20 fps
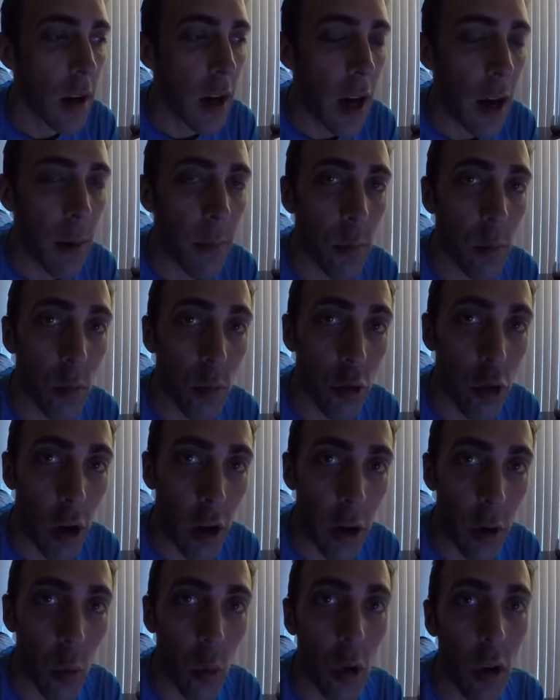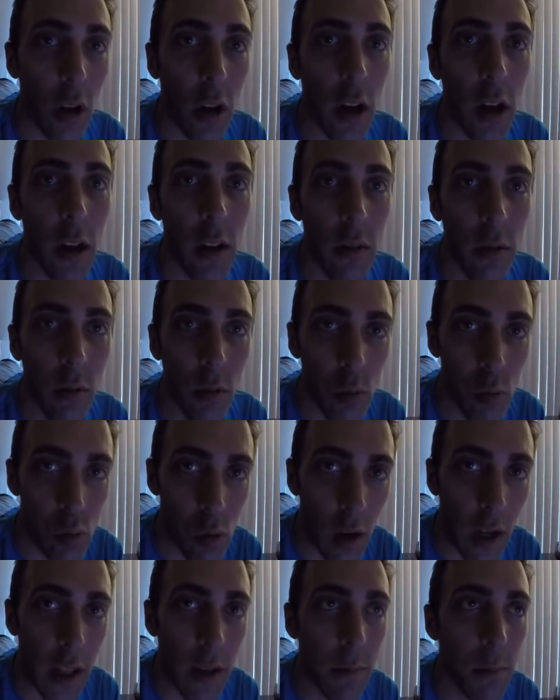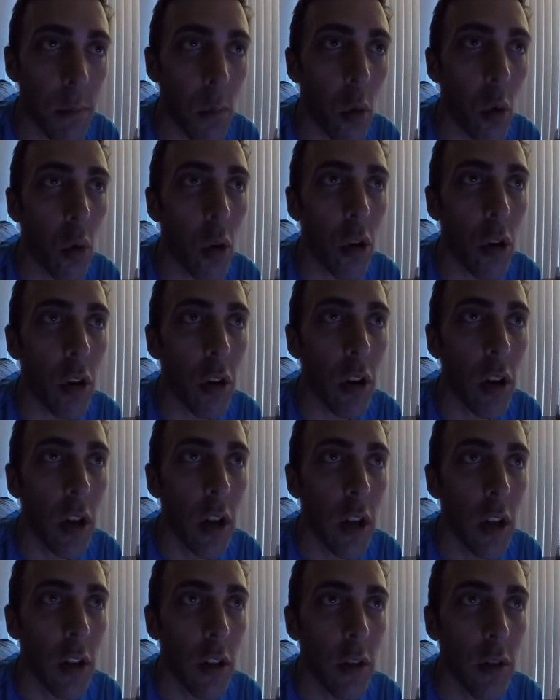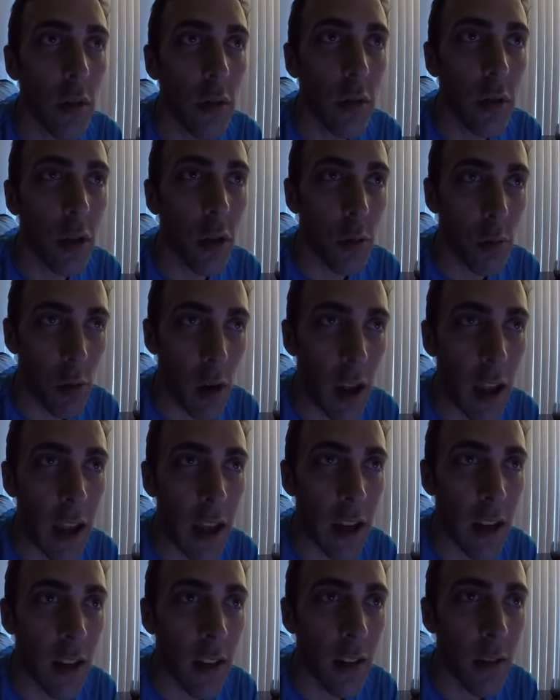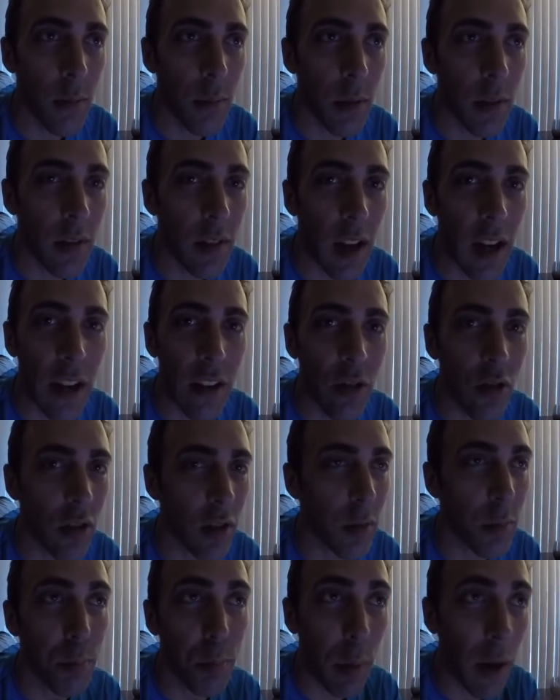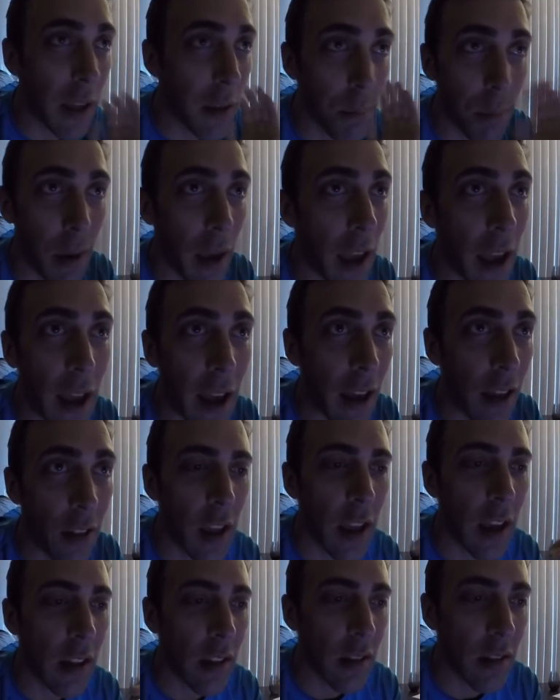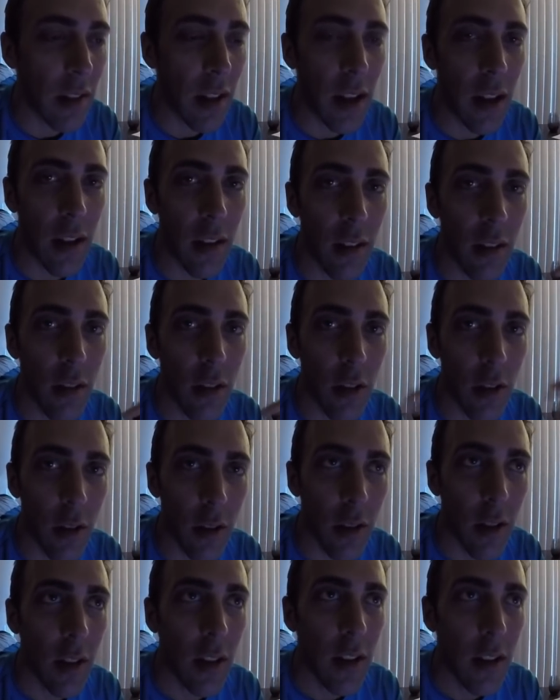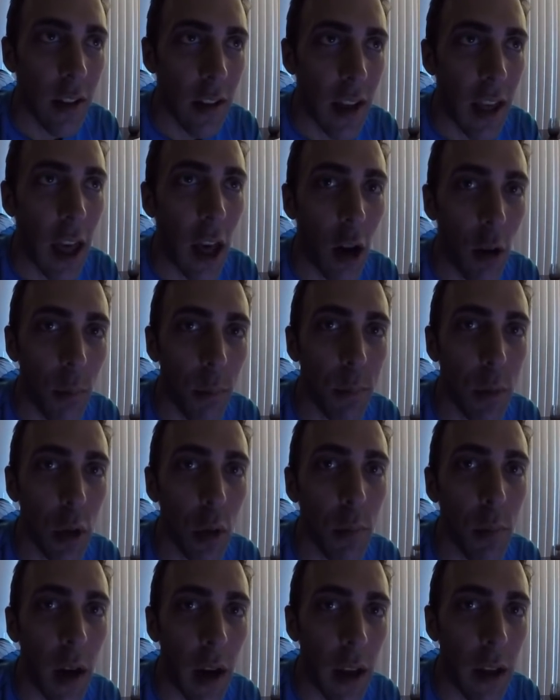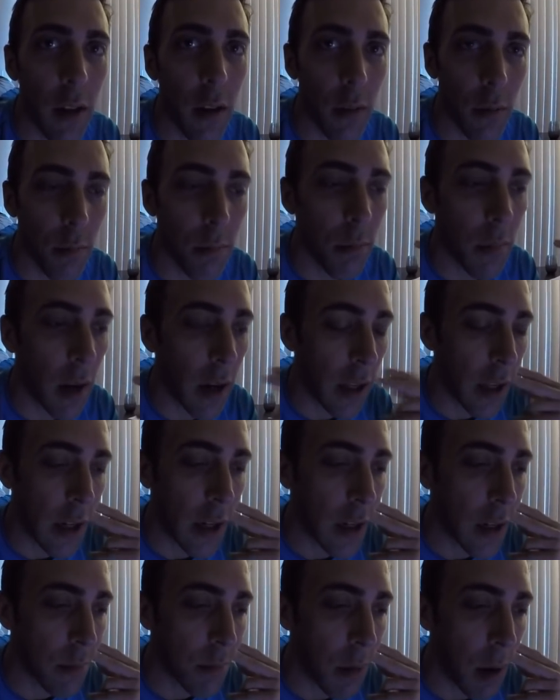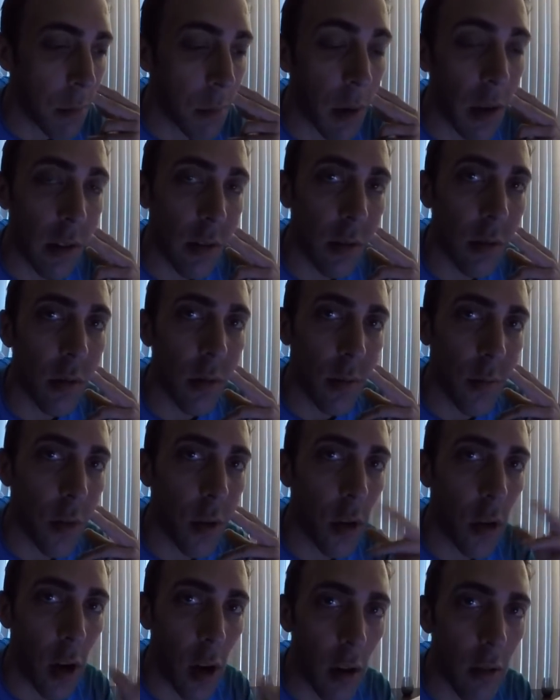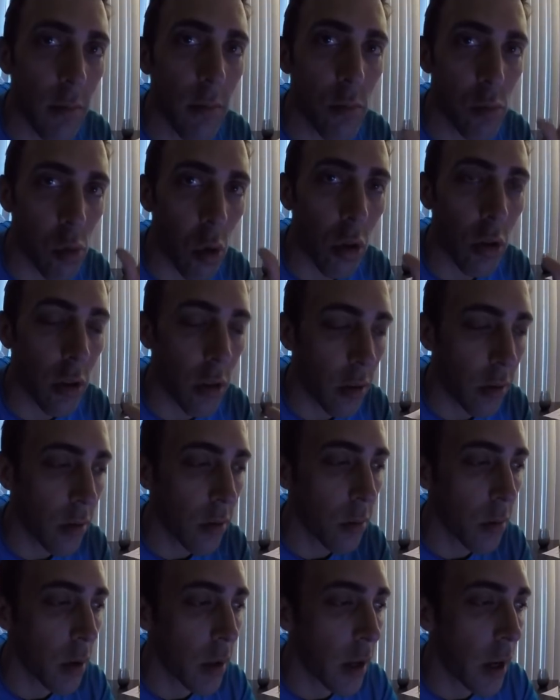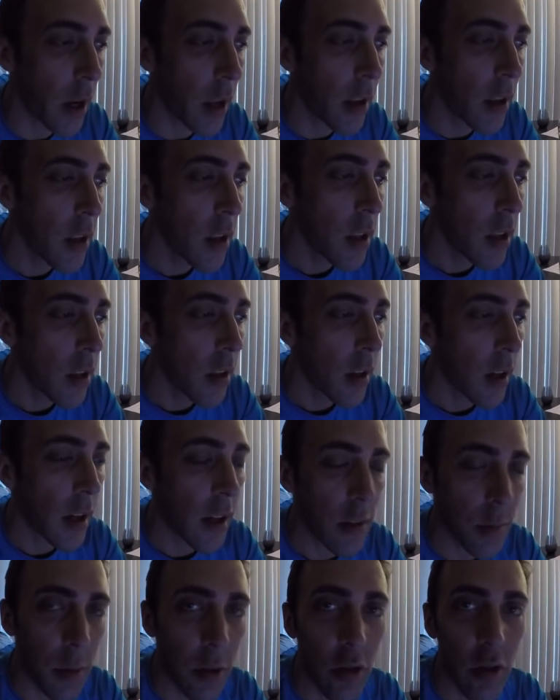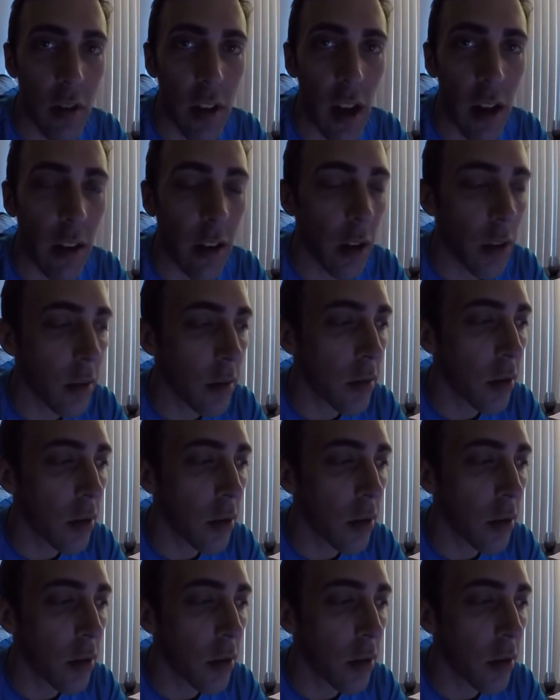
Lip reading: I'm trying to work on running more terrain besides just bike path, things that help build my muscles for rollers and whatnot, especially downhill.